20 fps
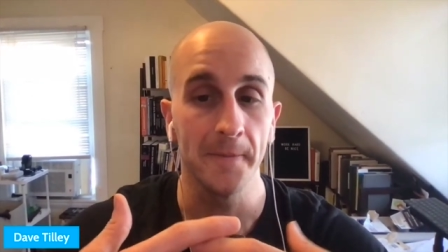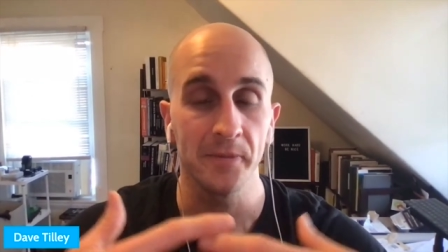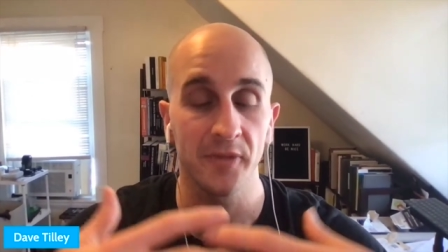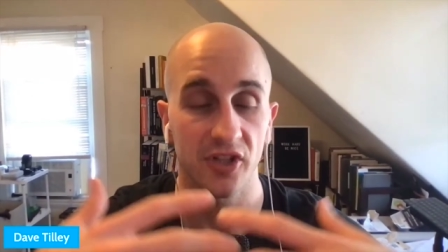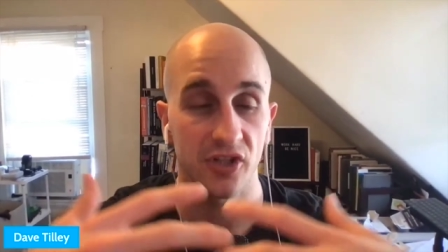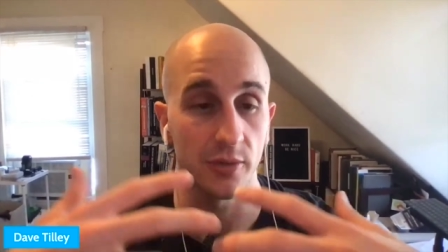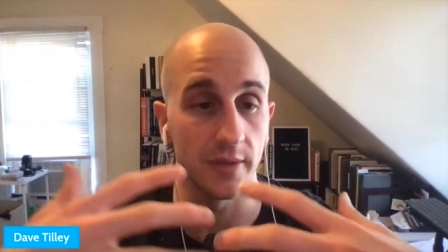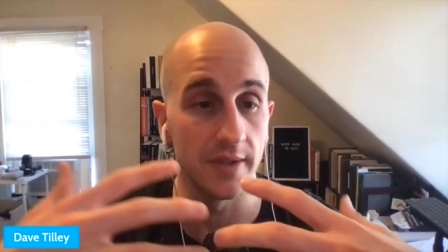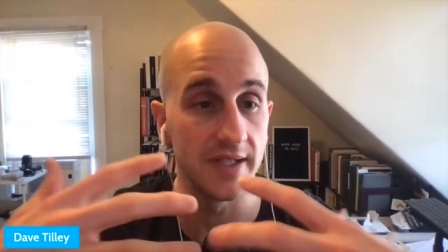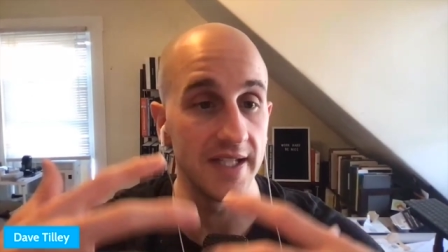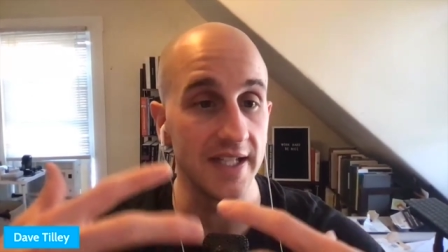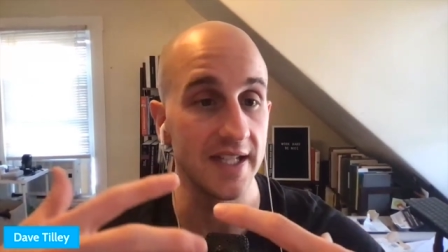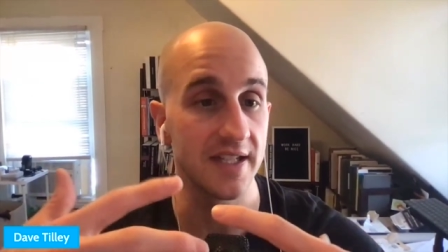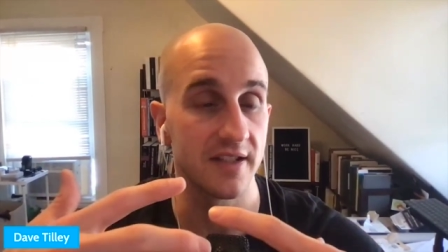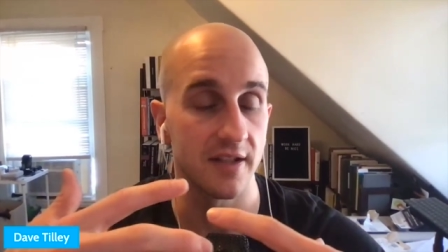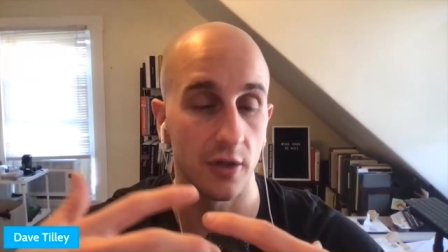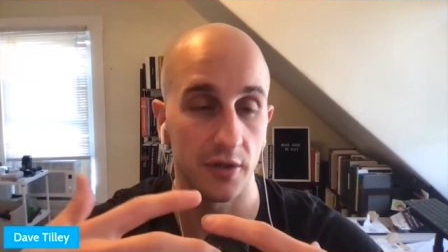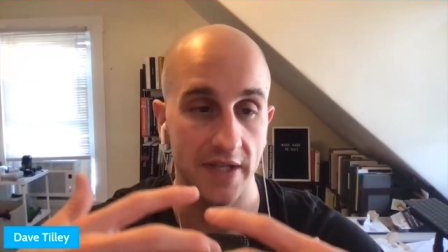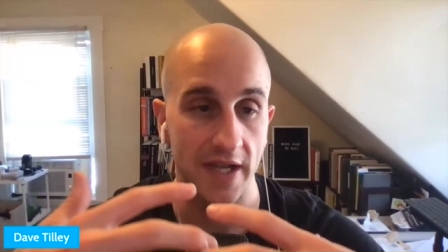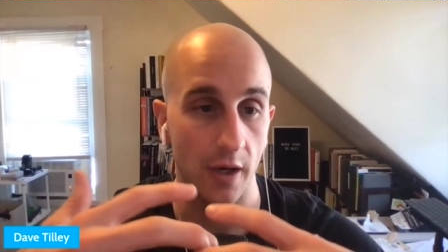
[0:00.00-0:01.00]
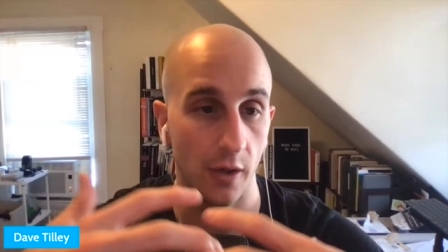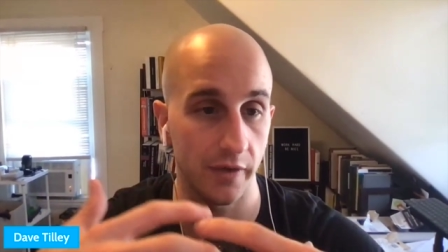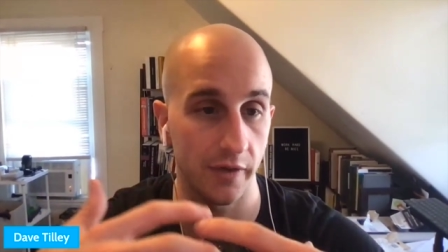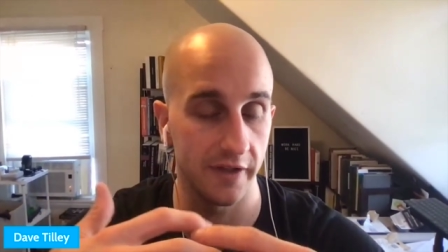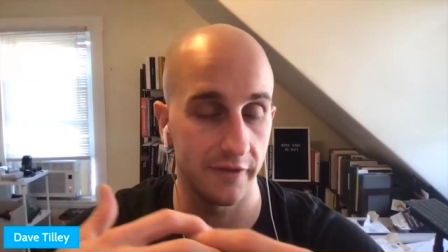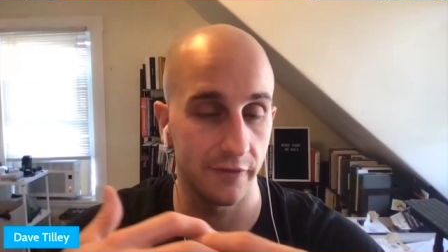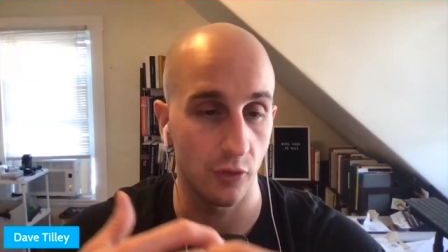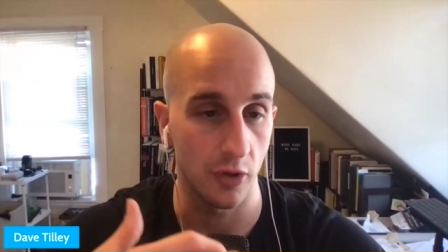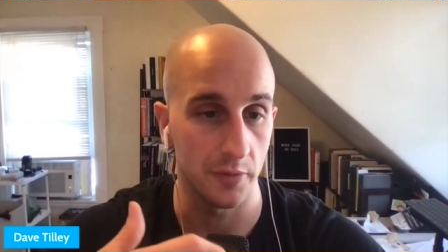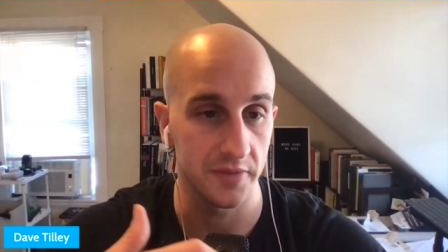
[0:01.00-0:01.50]
So it needs those healthy
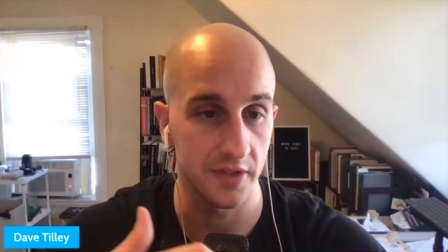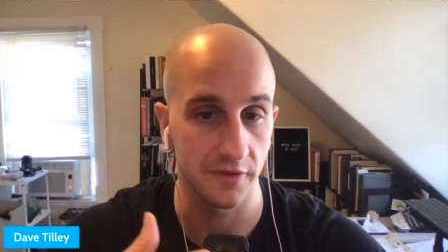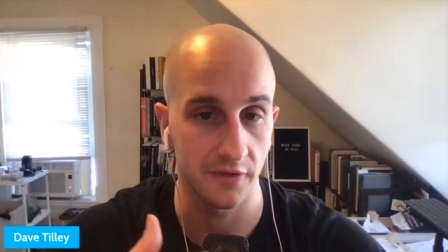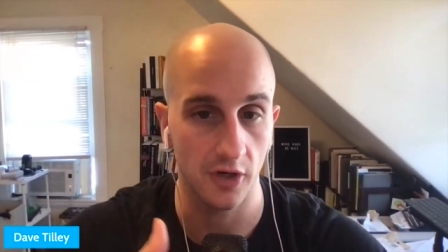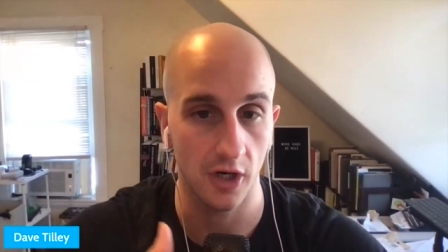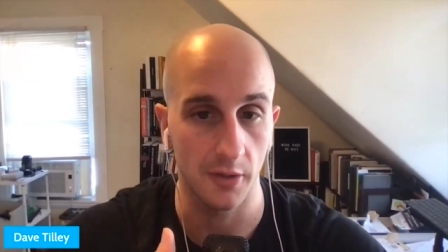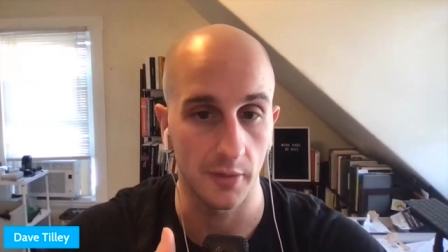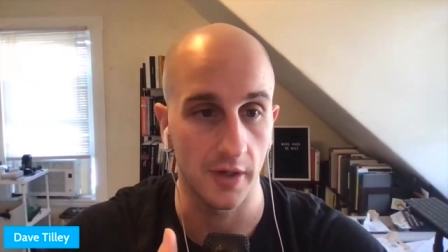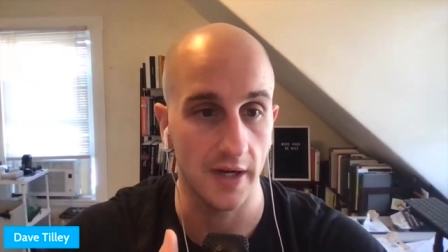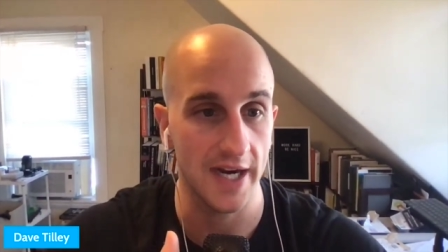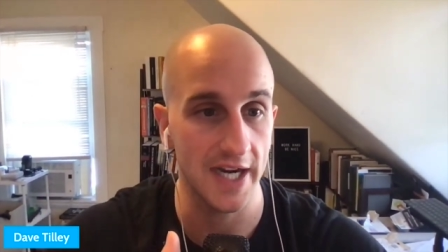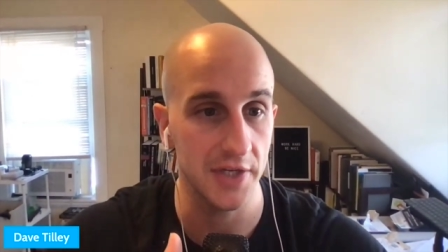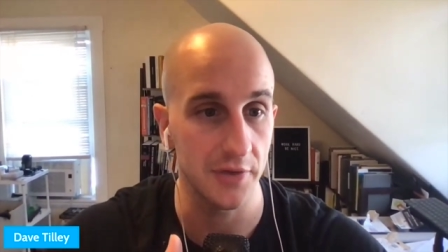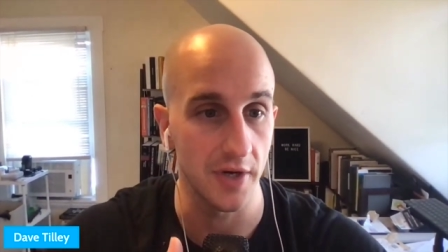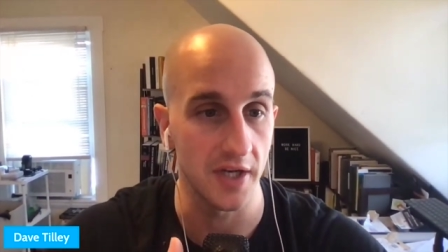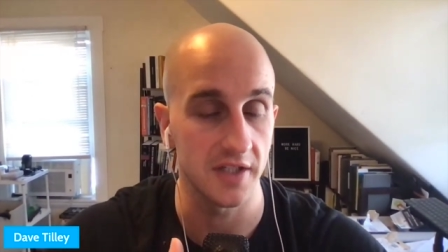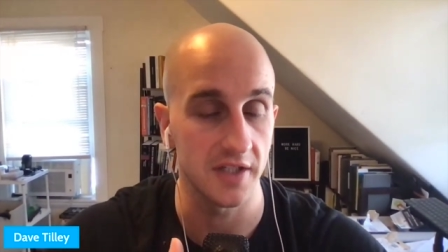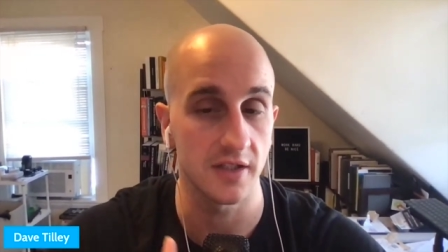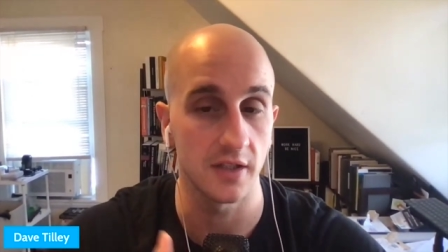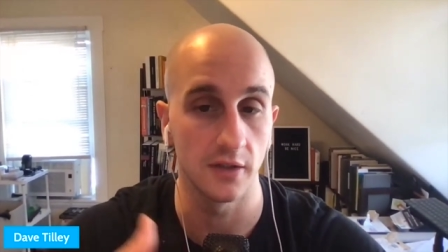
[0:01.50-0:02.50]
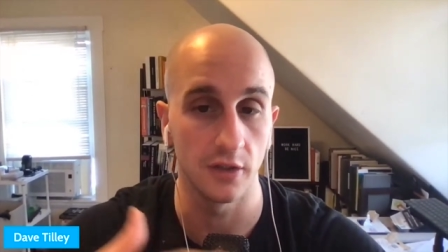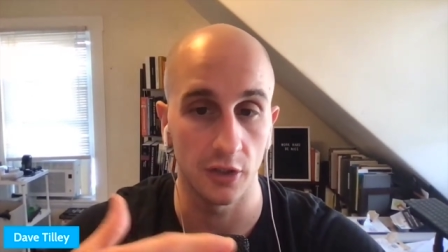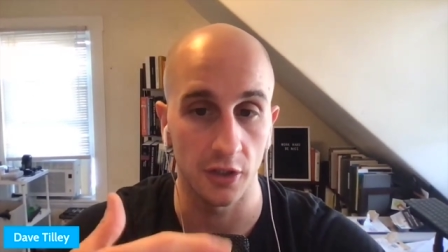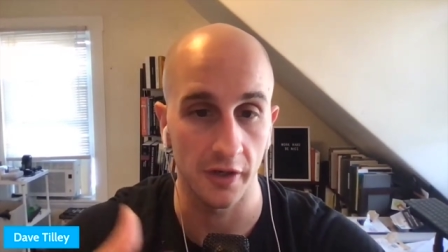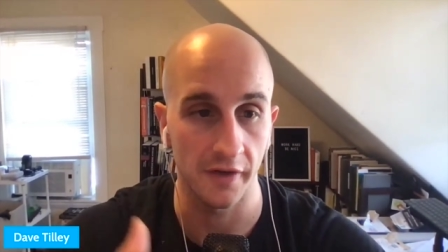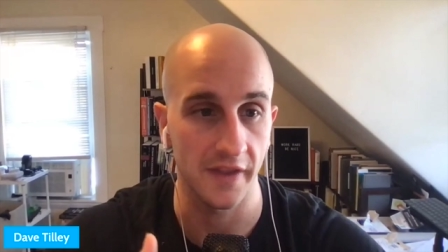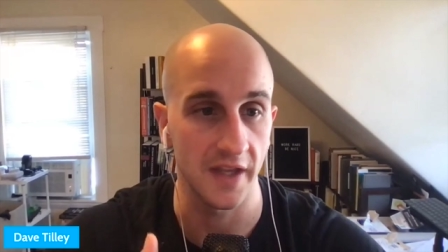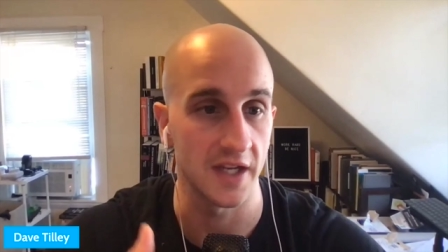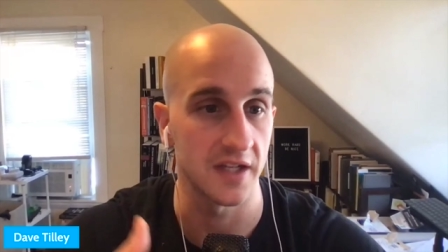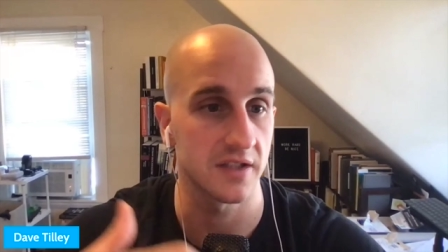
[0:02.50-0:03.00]
forms of carbohydrates to learn
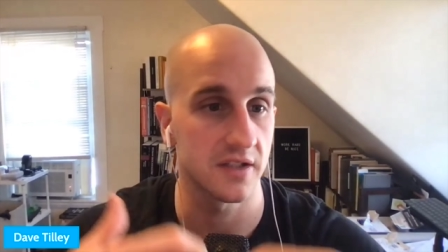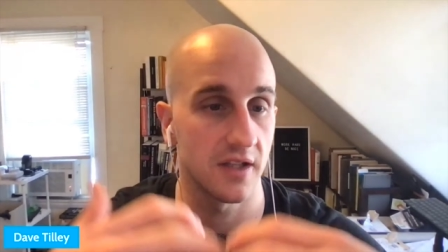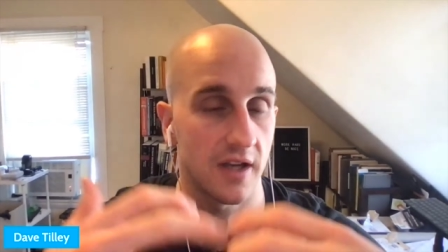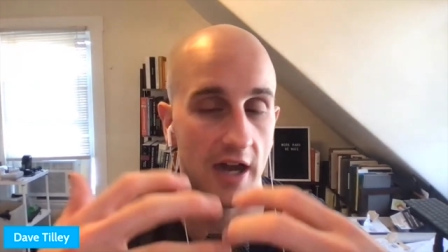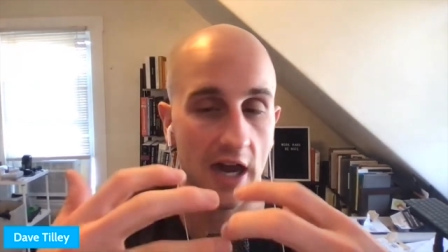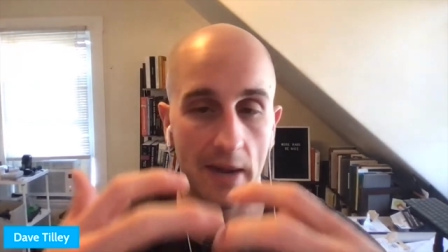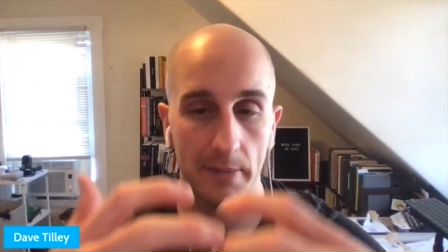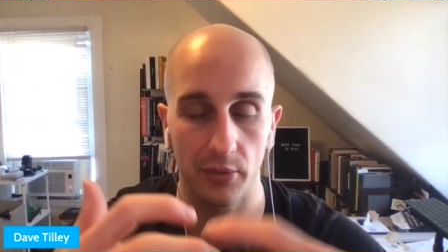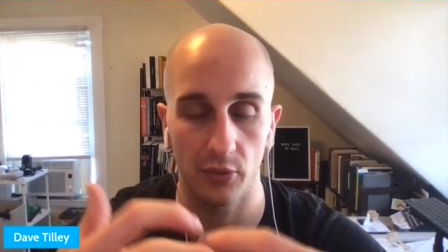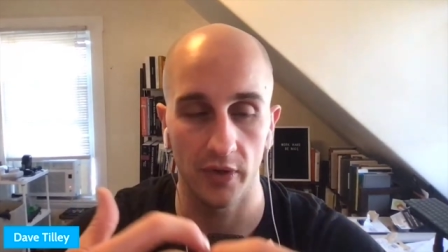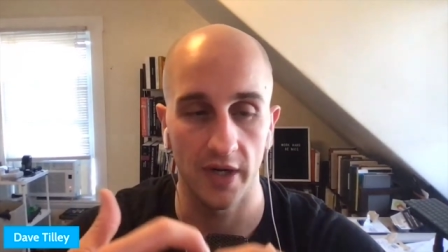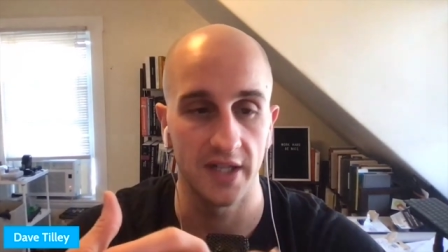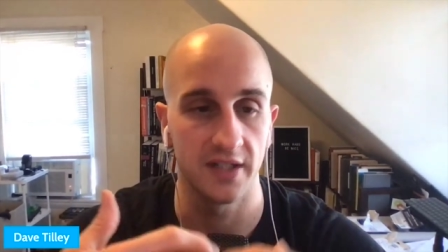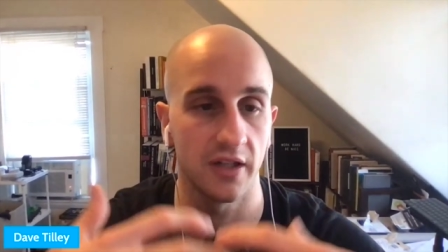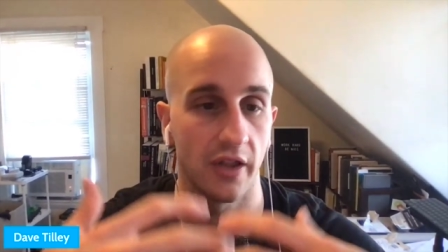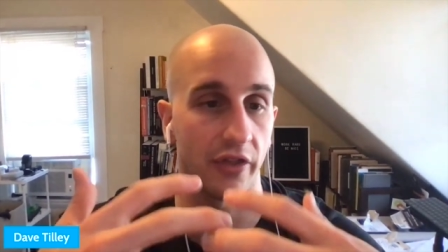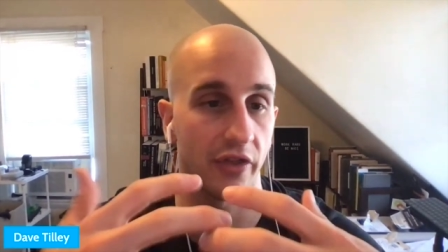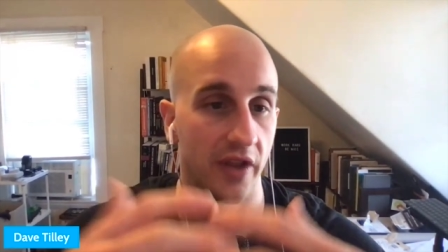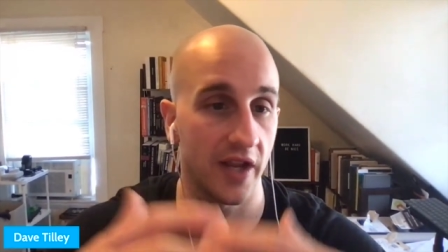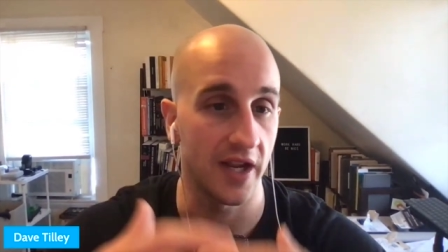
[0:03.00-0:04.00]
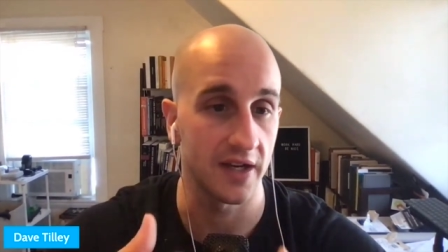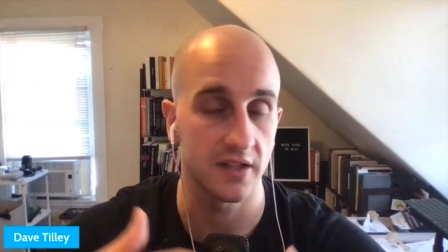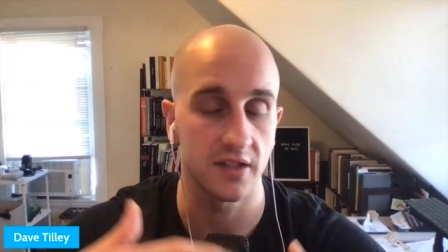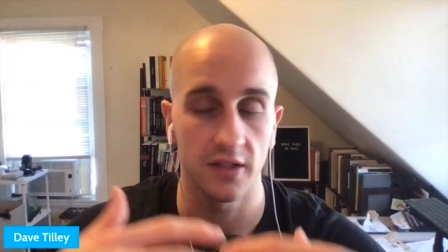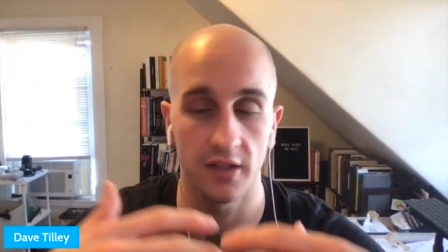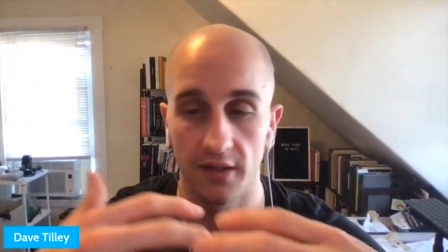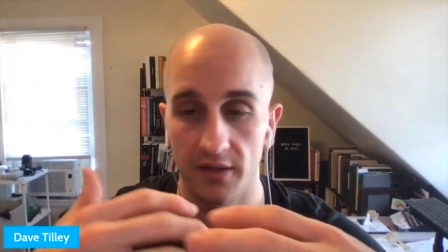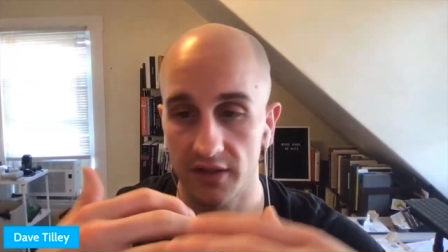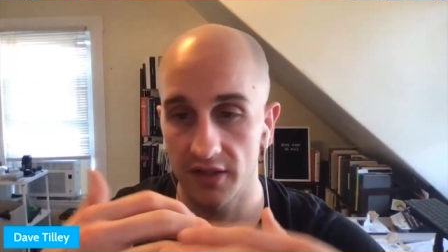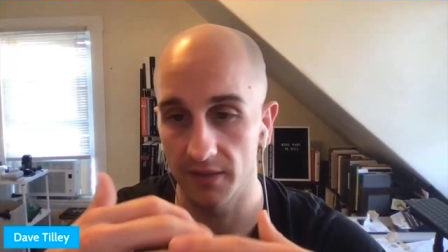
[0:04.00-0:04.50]
things, to operate, to think,
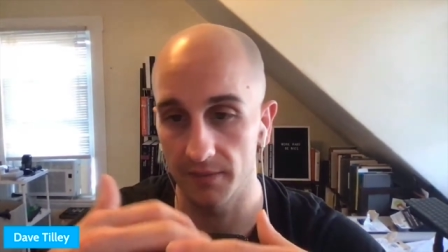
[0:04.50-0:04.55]
to